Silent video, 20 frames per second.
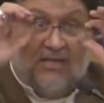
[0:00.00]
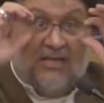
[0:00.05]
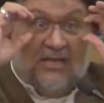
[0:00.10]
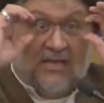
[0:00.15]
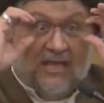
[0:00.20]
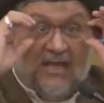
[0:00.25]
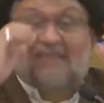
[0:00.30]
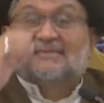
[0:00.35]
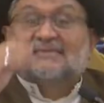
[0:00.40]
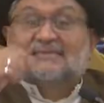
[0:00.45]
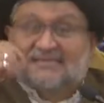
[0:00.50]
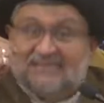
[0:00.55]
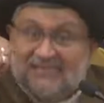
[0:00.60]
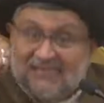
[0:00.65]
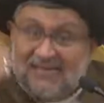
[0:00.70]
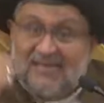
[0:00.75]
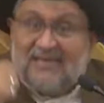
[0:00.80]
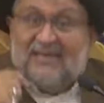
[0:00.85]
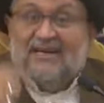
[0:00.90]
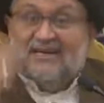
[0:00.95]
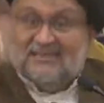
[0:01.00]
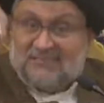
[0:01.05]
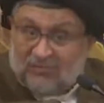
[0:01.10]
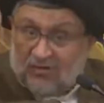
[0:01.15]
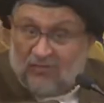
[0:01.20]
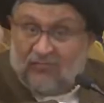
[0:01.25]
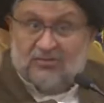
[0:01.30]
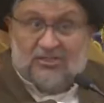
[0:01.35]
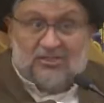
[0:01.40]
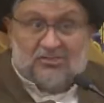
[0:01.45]
and secrets of
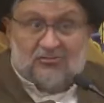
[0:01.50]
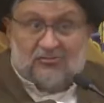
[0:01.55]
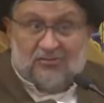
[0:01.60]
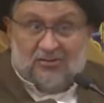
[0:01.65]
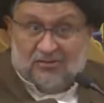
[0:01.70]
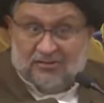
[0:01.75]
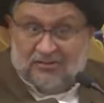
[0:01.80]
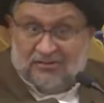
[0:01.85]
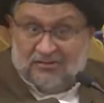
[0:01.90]
this world,